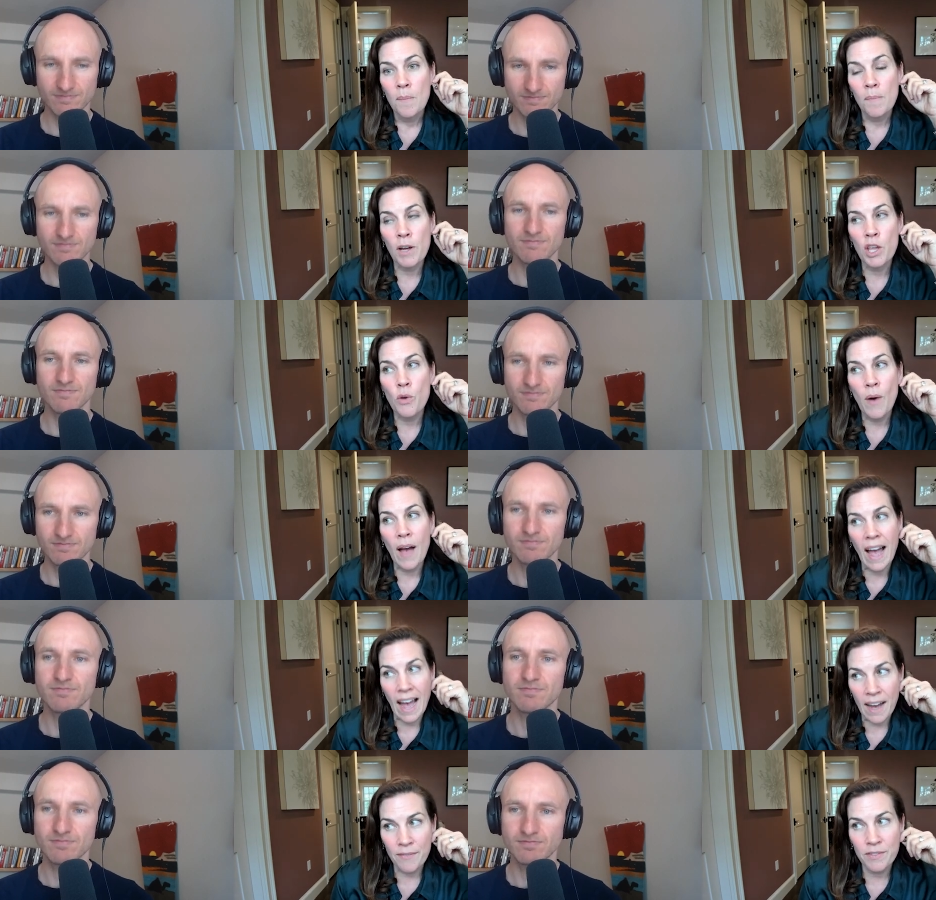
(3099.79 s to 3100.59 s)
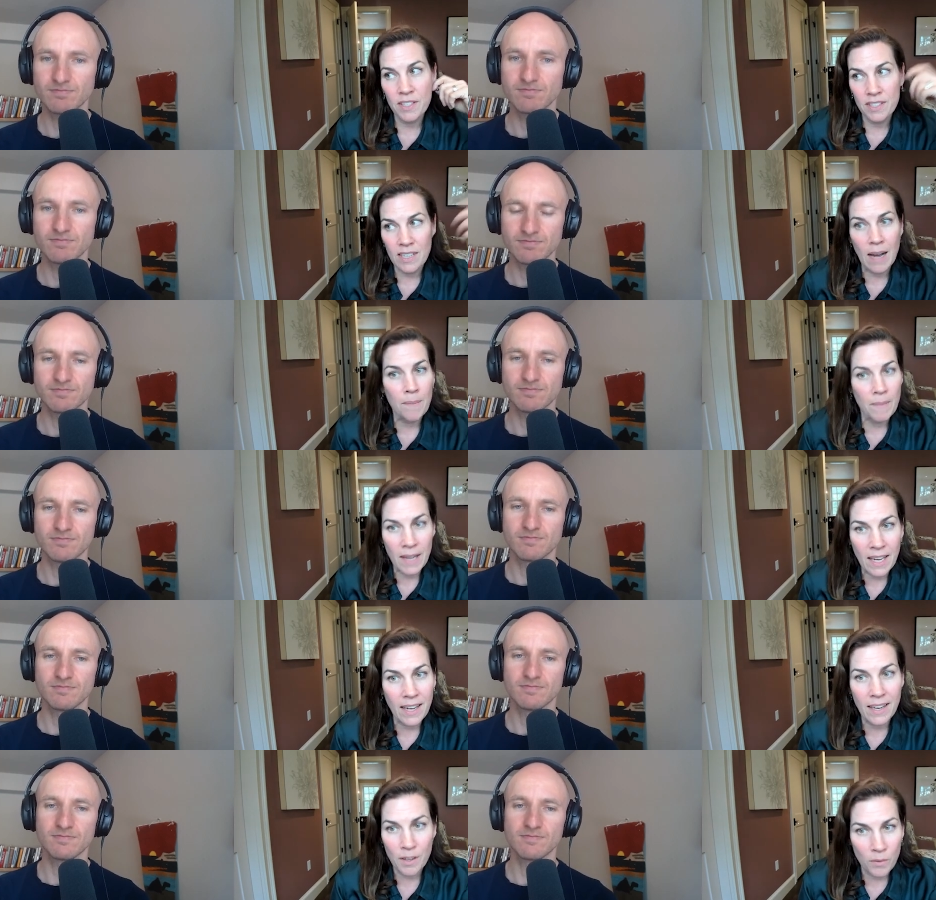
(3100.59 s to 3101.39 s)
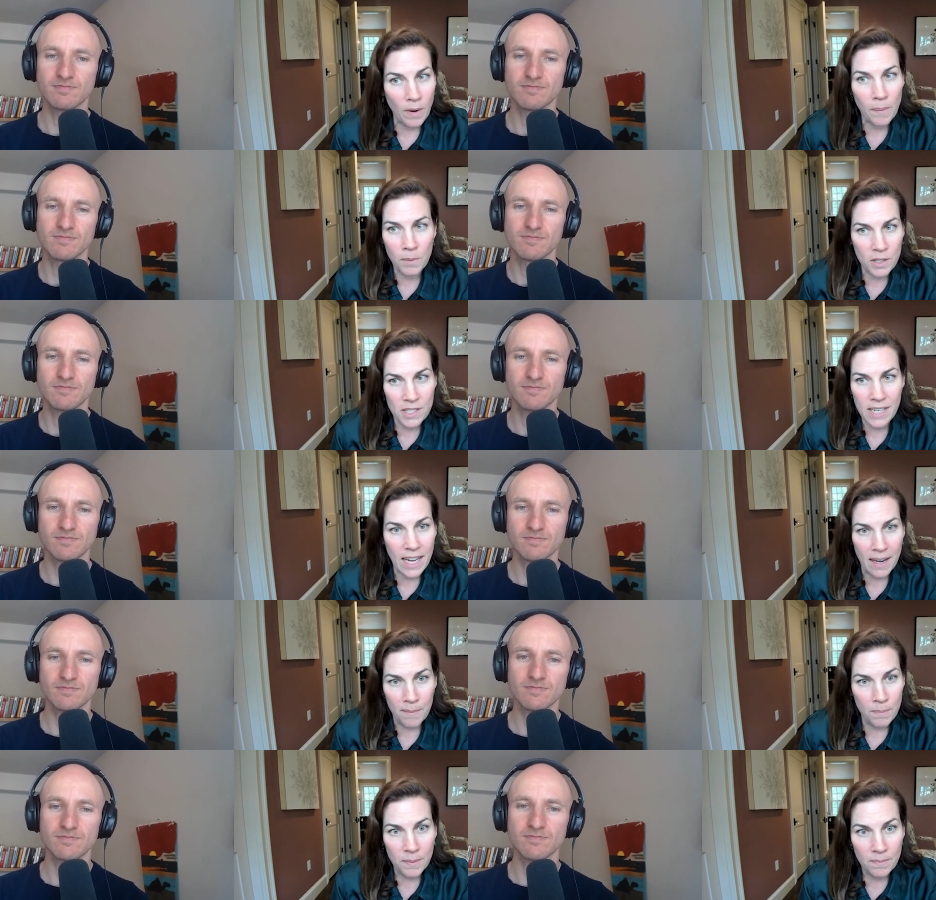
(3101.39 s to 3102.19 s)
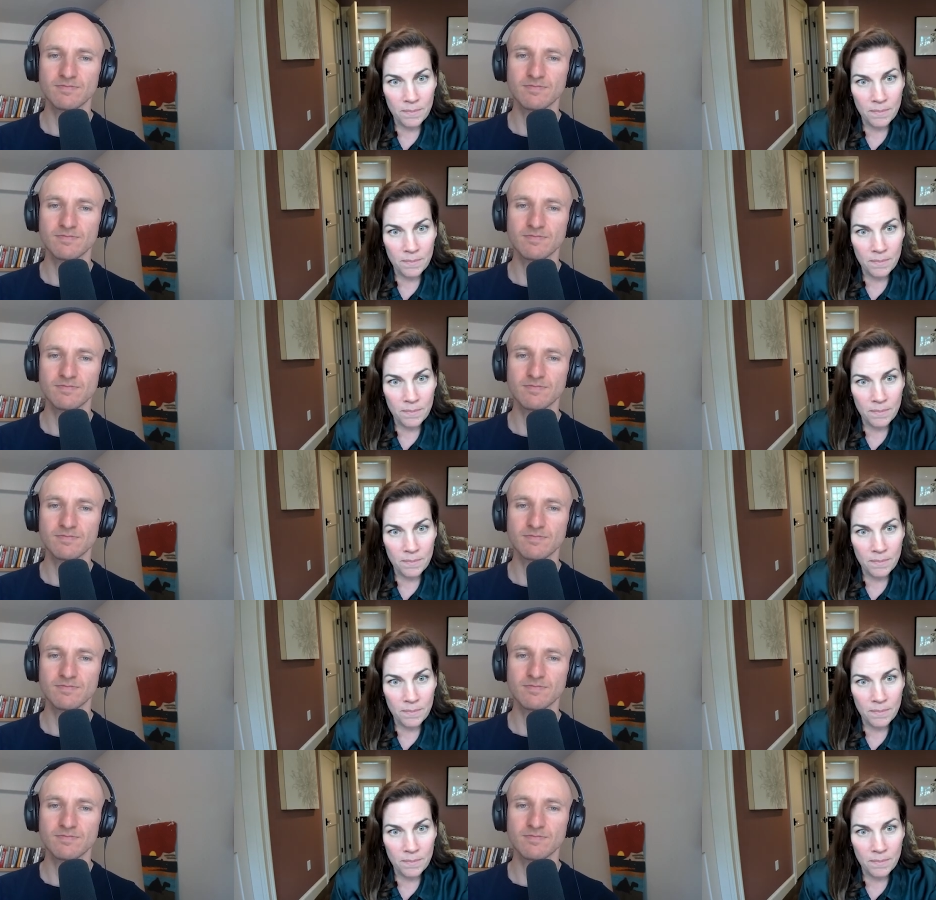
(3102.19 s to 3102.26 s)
Speaker 1: But you have to stop making it a rubber stamp